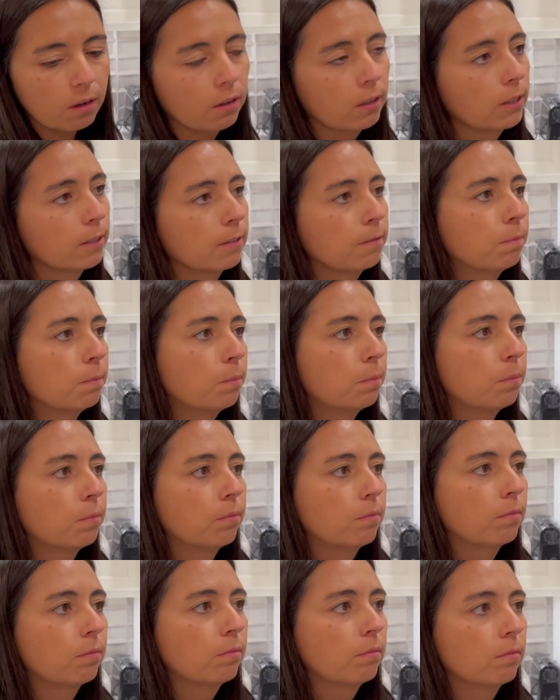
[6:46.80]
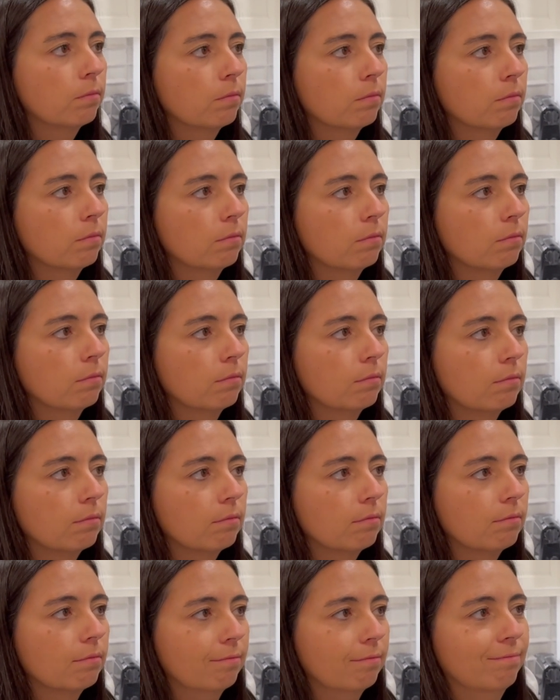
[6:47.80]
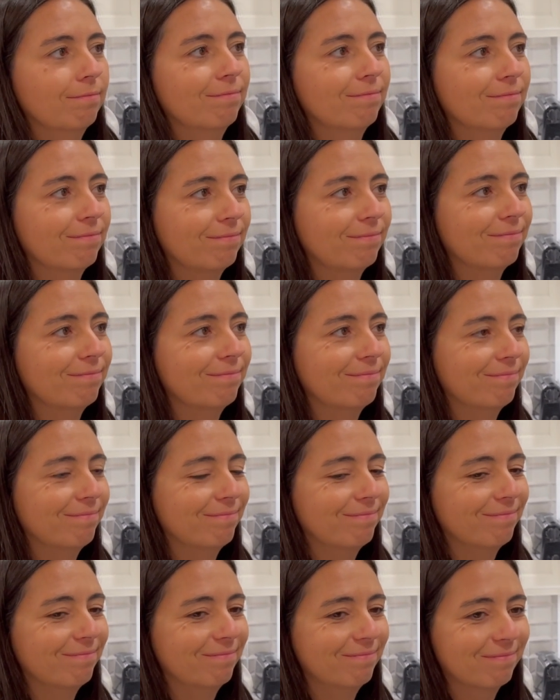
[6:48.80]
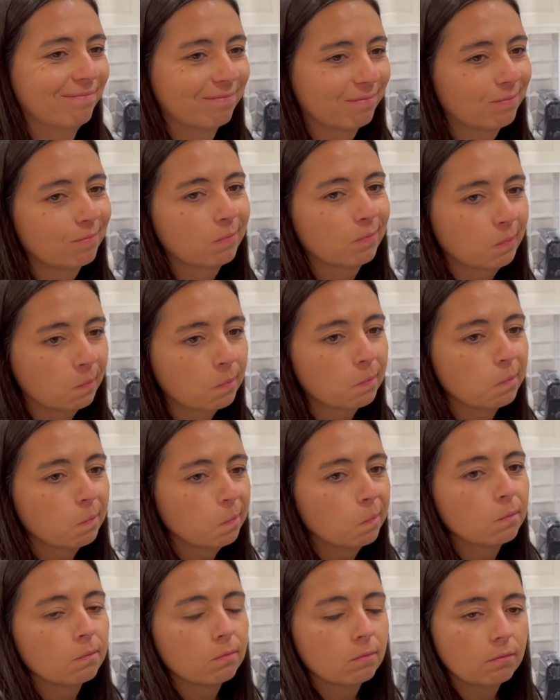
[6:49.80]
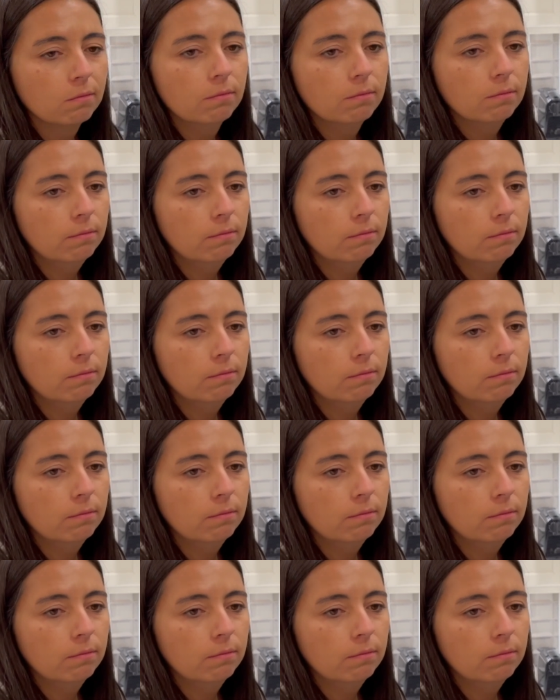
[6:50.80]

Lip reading: This person isn't speaking.